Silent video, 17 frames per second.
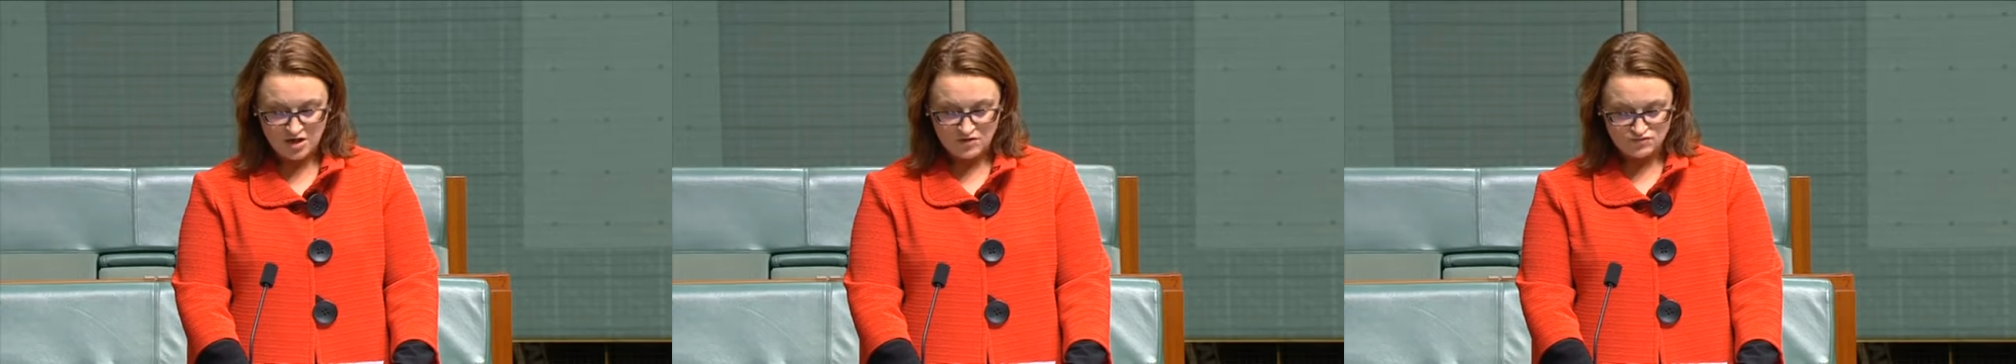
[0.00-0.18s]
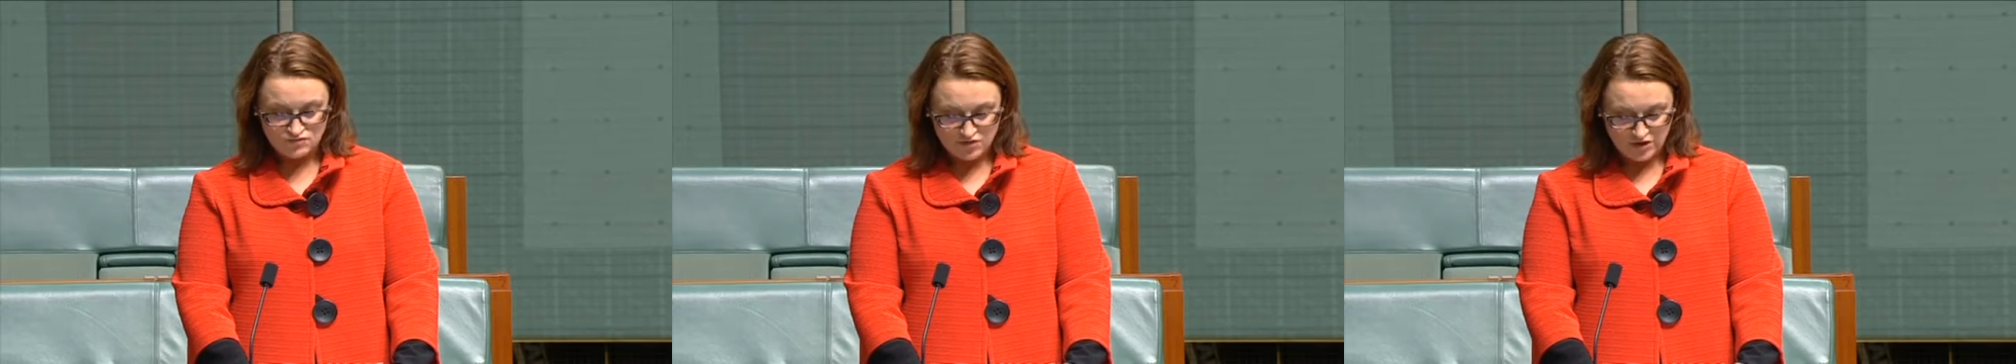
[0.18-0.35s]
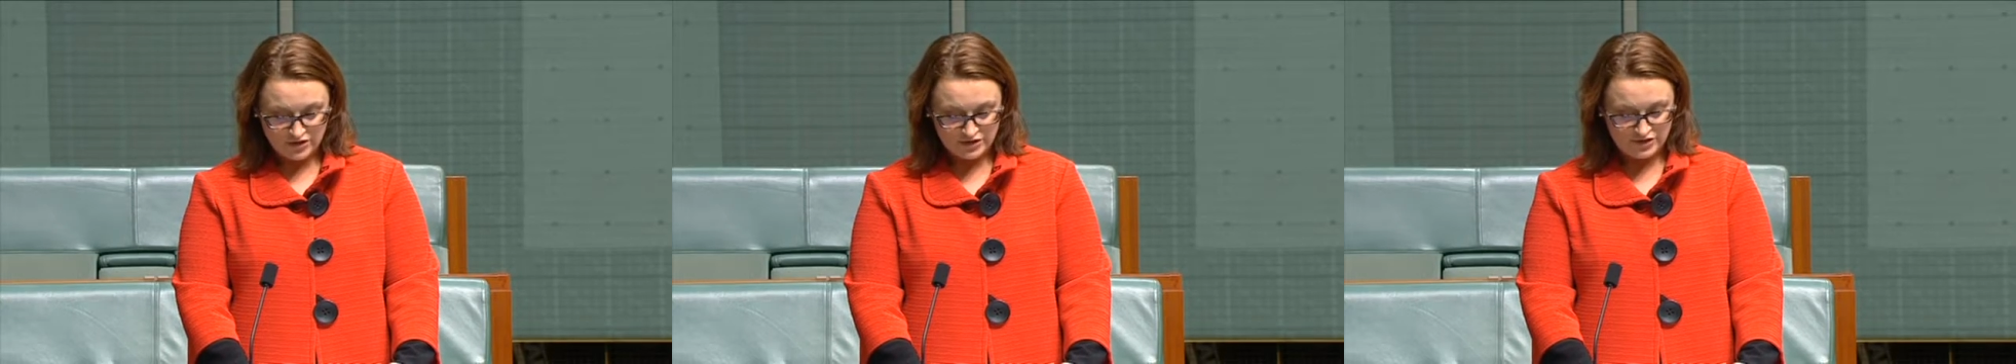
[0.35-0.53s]

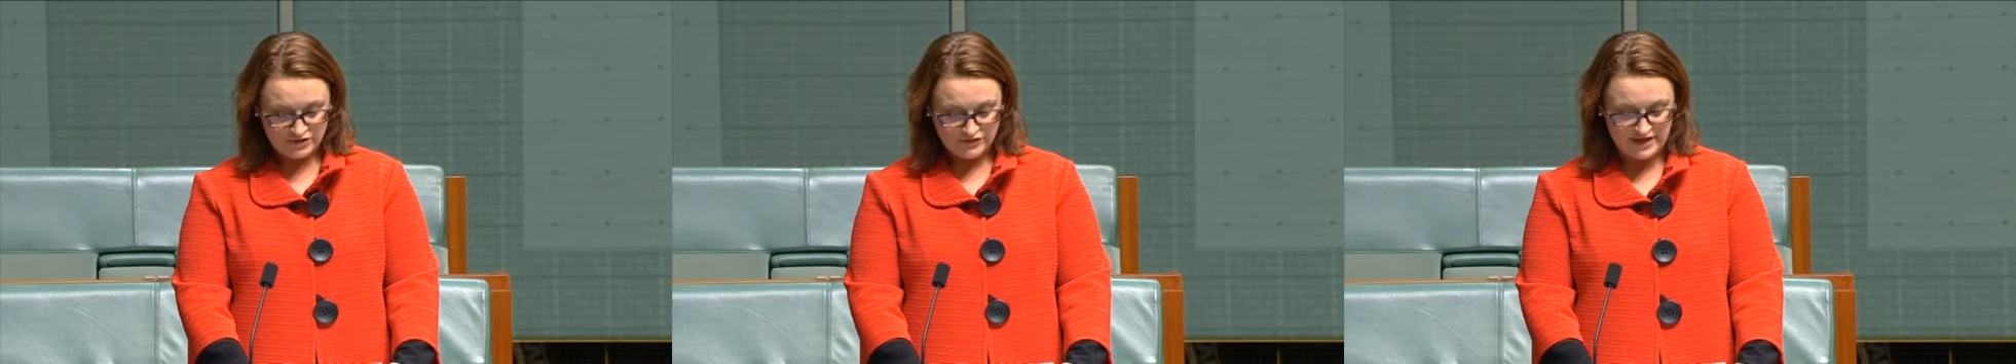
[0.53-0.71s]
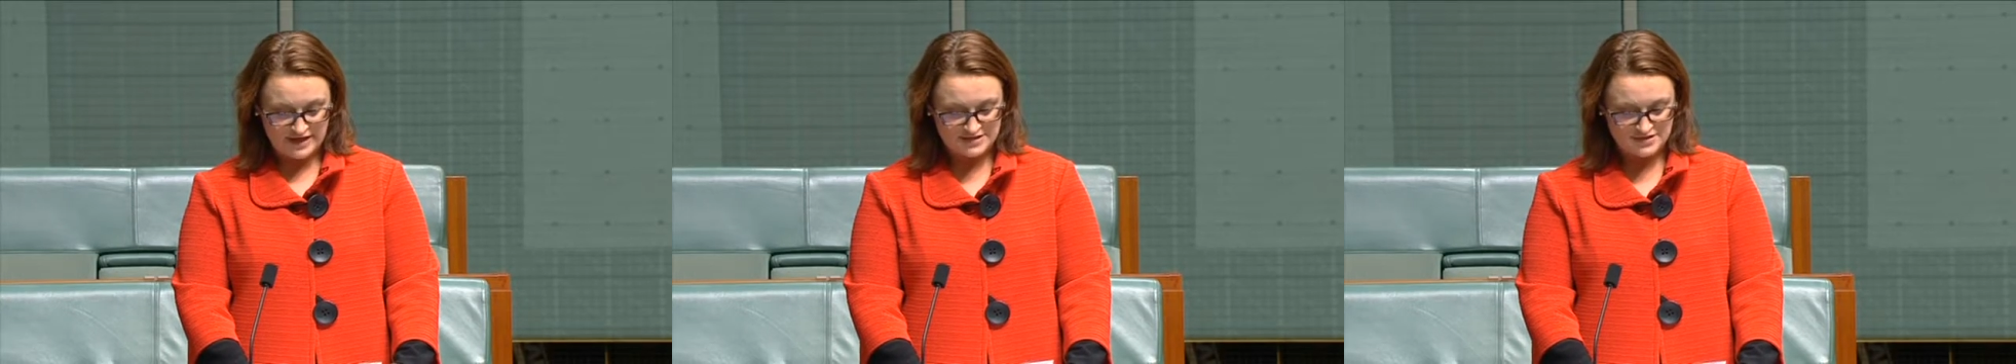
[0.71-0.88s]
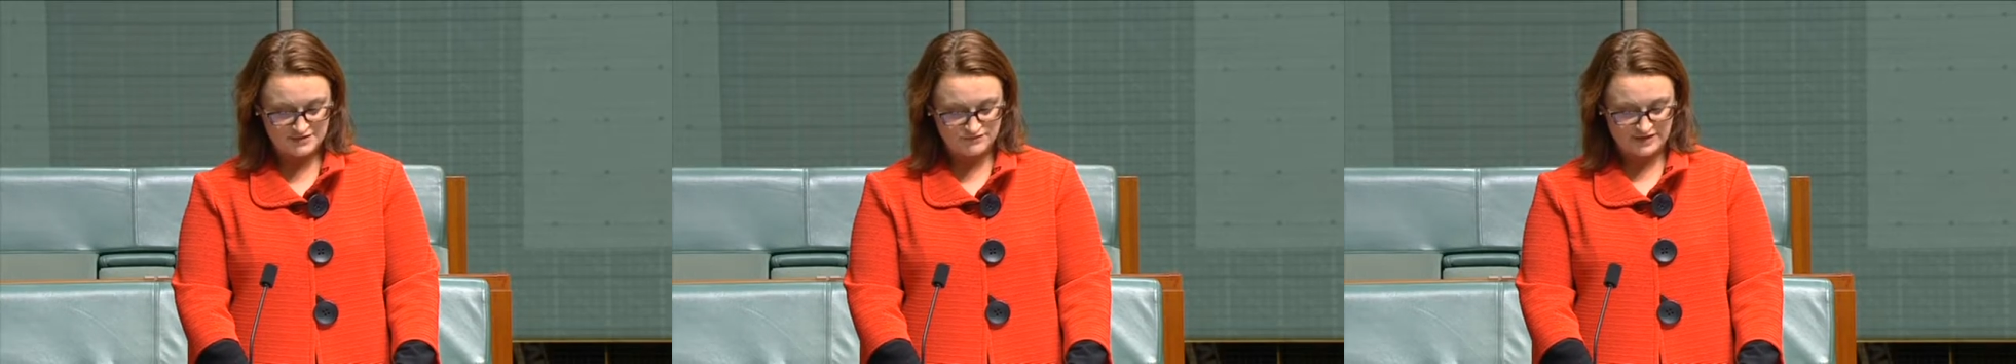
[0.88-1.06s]
road
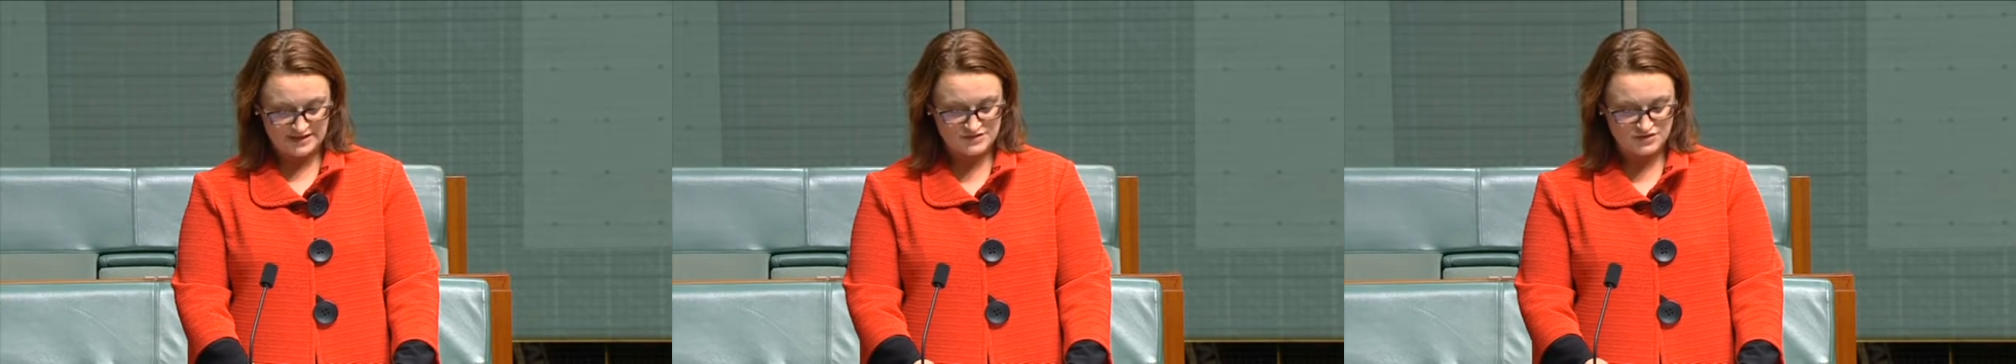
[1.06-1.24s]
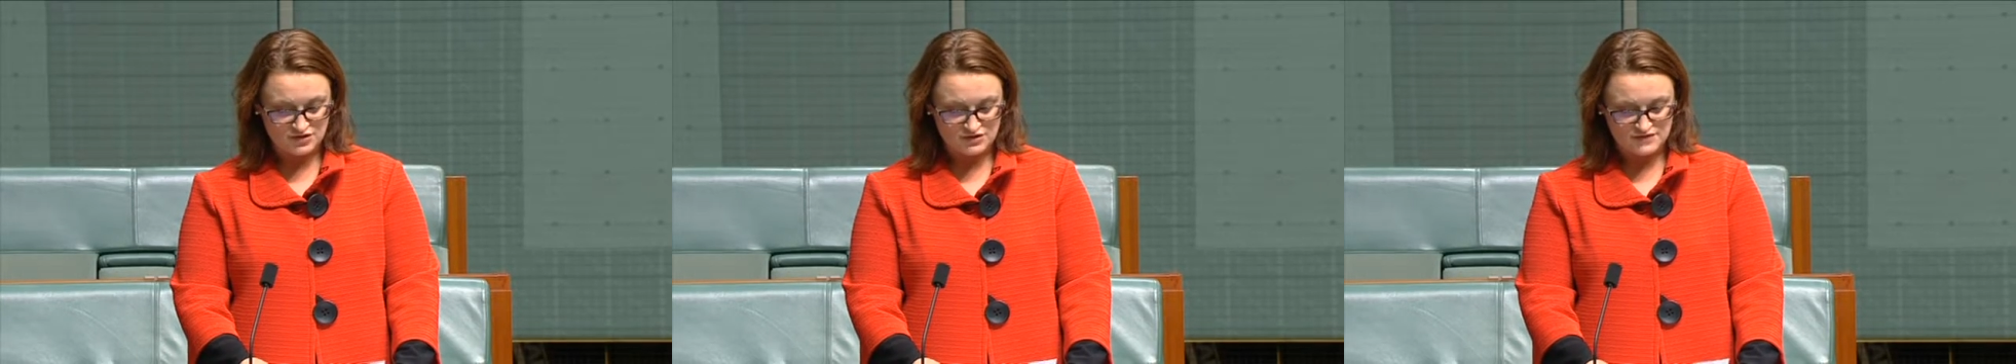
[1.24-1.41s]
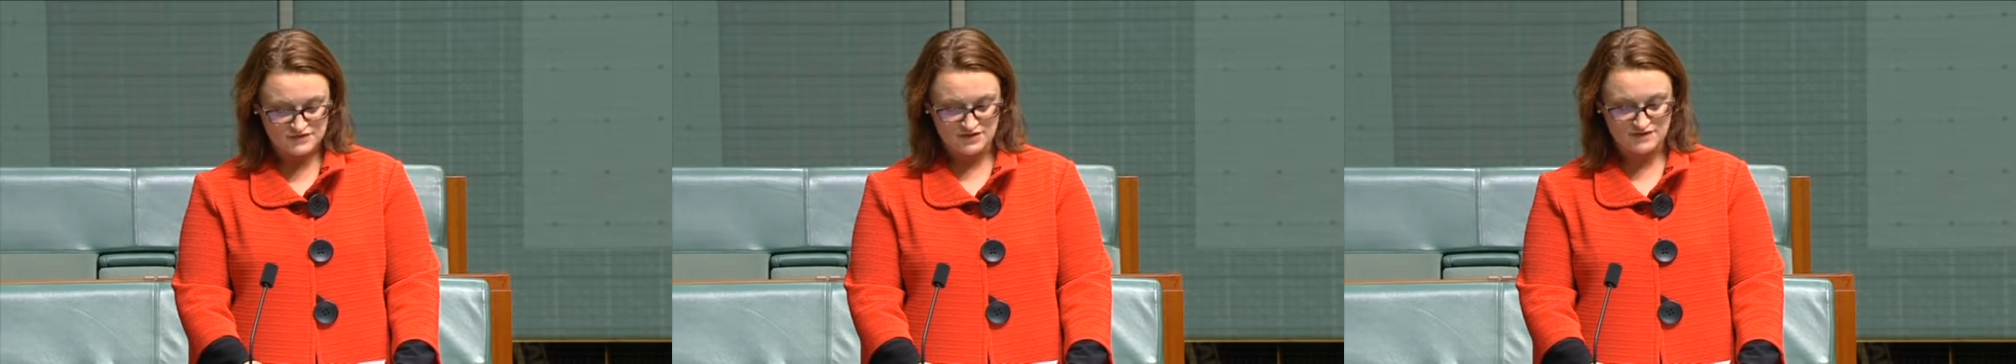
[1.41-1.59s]
crash
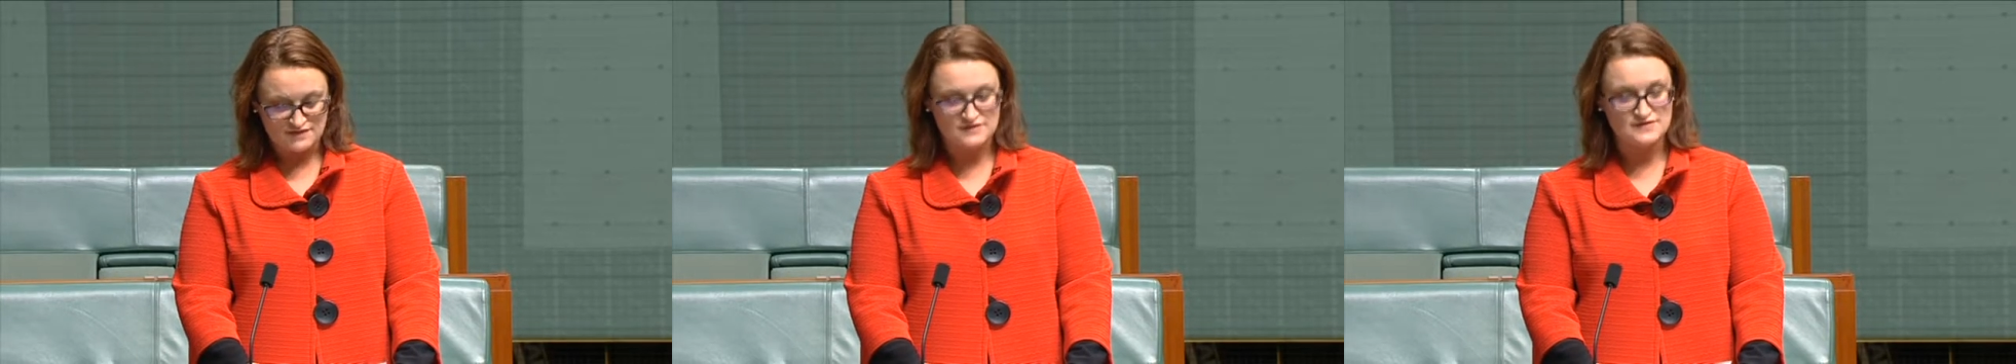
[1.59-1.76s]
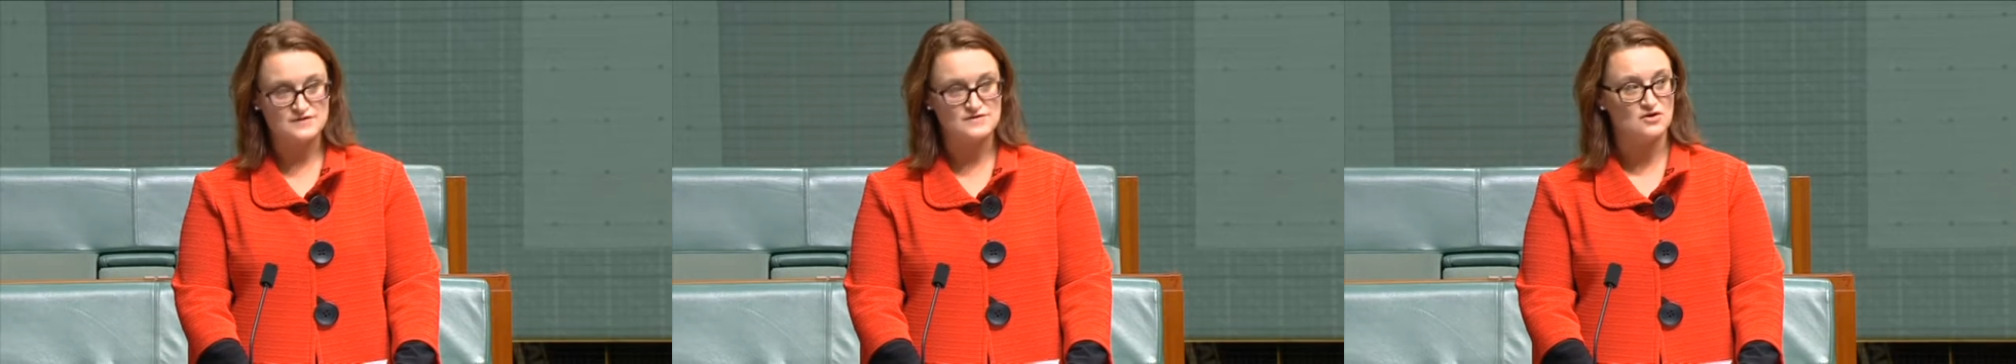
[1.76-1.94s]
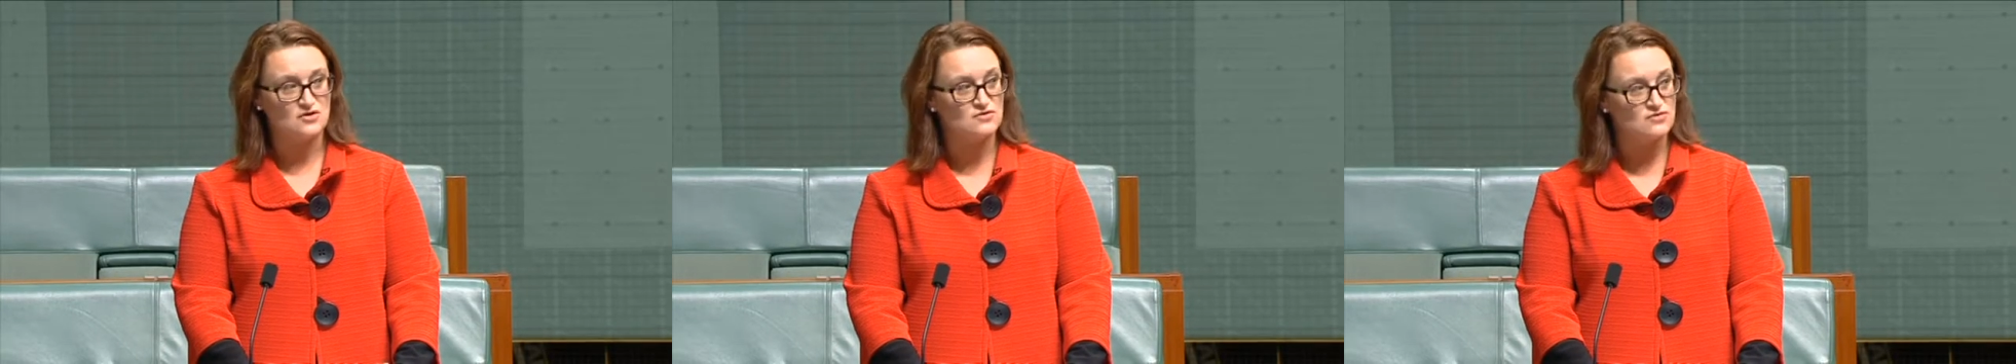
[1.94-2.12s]
rescue
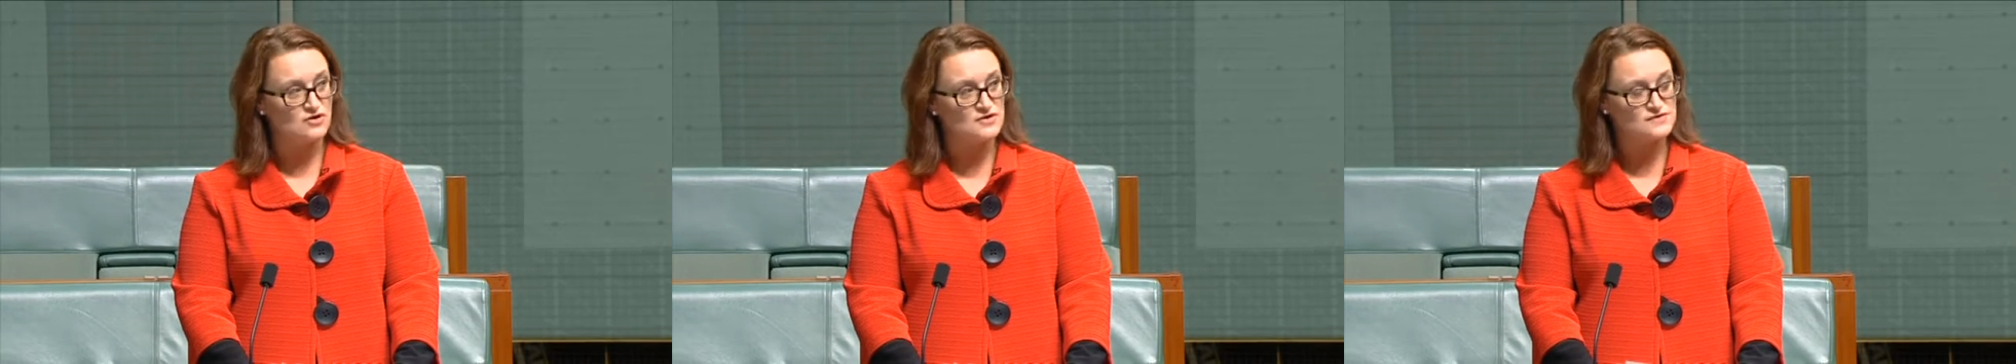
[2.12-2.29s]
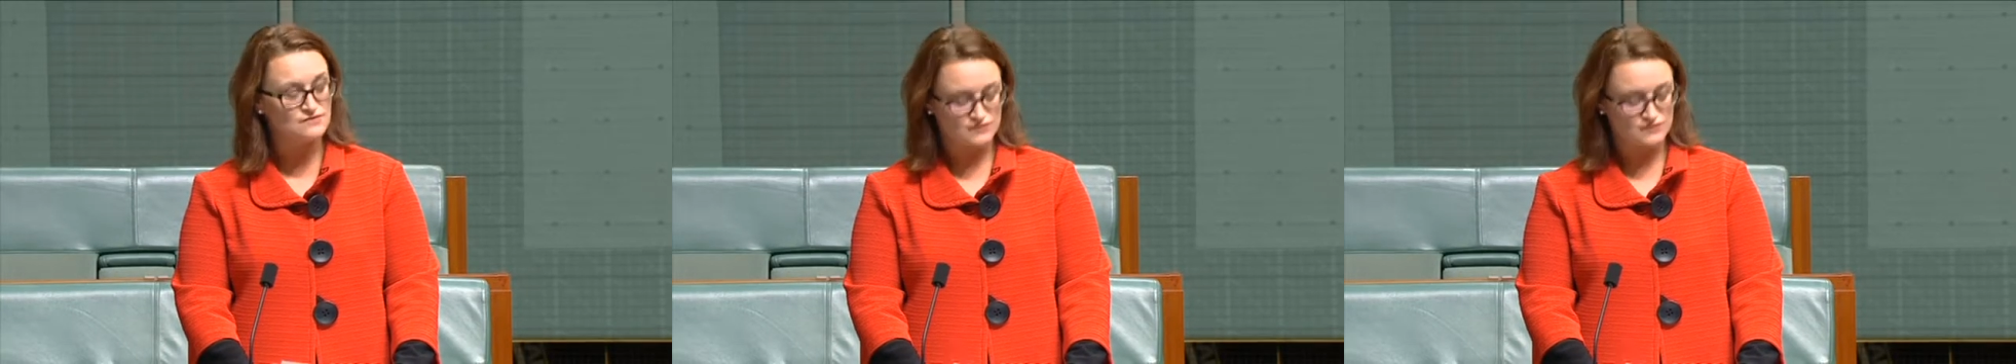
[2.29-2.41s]
services across